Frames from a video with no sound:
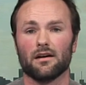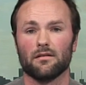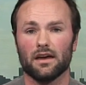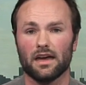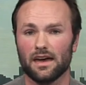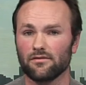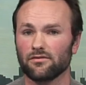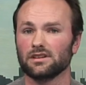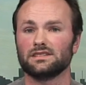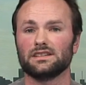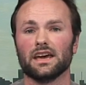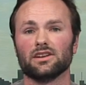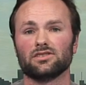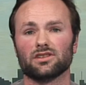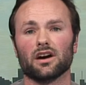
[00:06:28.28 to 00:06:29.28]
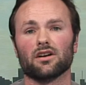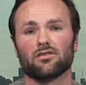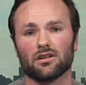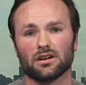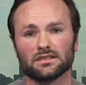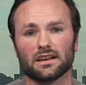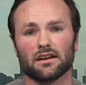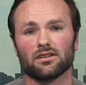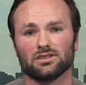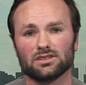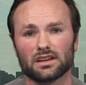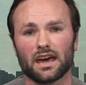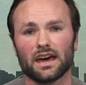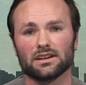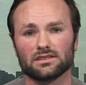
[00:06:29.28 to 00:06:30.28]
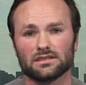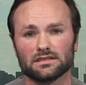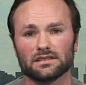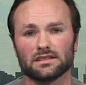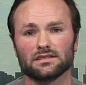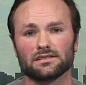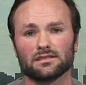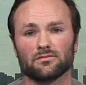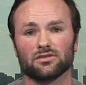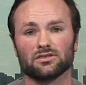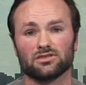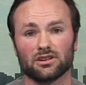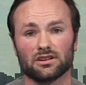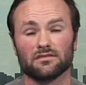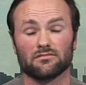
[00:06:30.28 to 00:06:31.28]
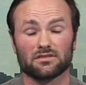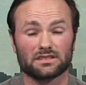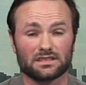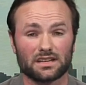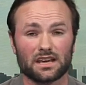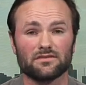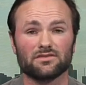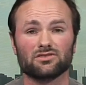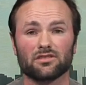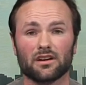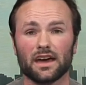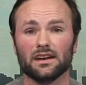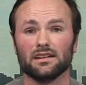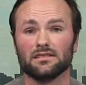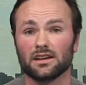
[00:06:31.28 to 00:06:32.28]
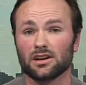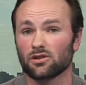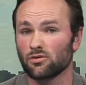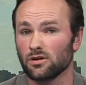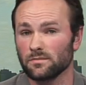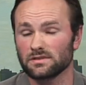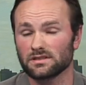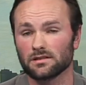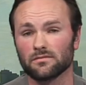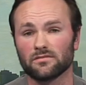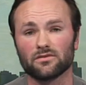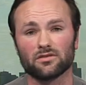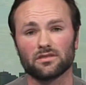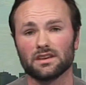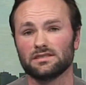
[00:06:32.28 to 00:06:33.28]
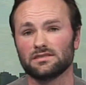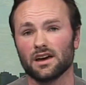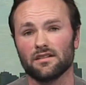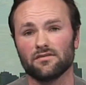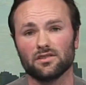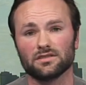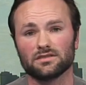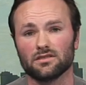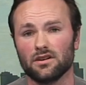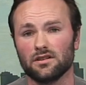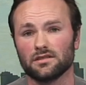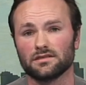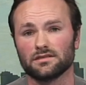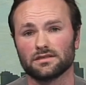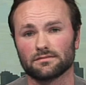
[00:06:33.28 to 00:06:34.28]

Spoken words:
every teacher across our education system receives training that equips them for these diverse learners.